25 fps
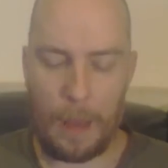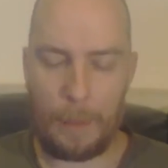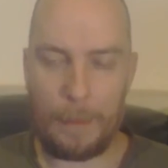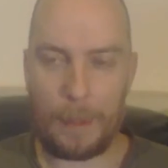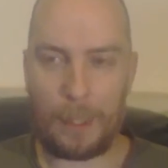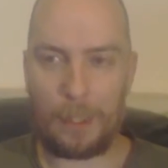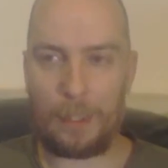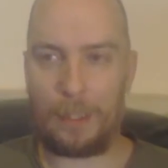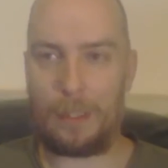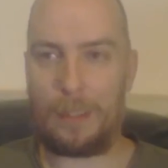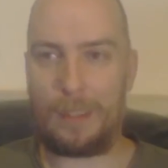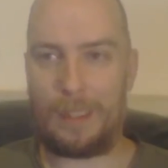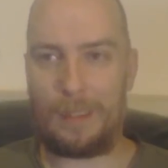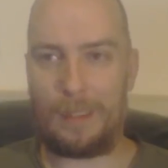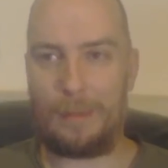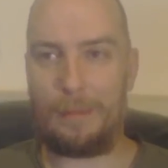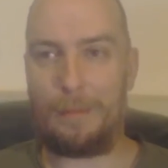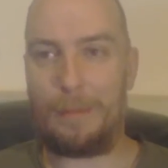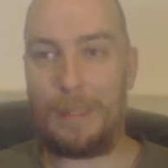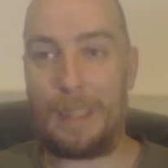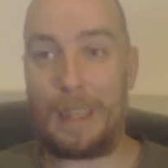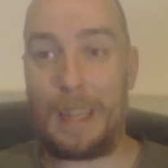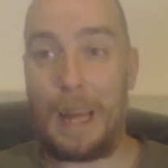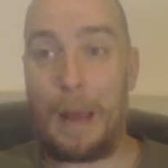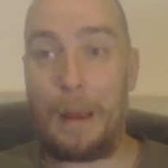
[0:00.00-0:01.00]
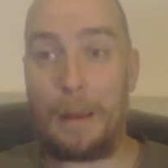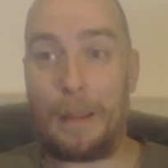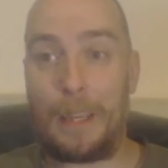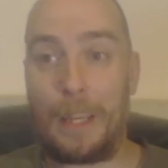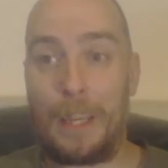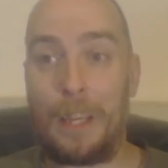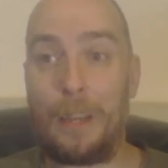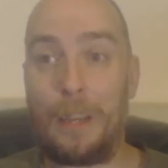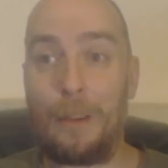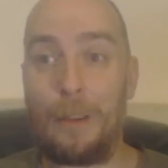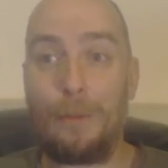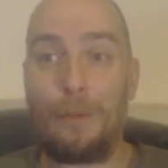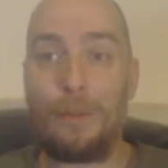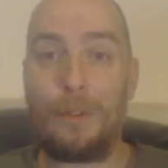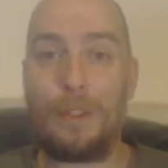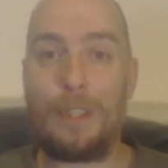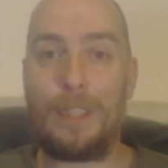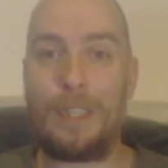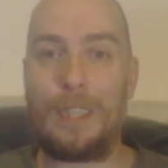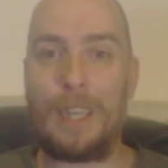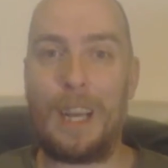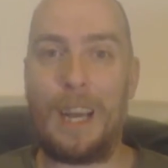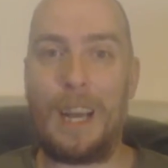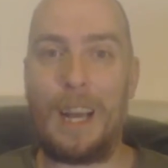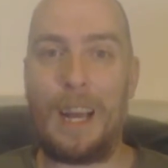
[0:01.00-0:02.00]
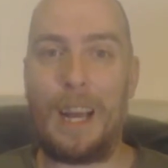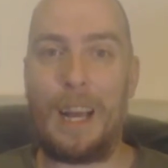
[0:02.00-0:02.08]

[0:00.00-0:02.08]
because that huge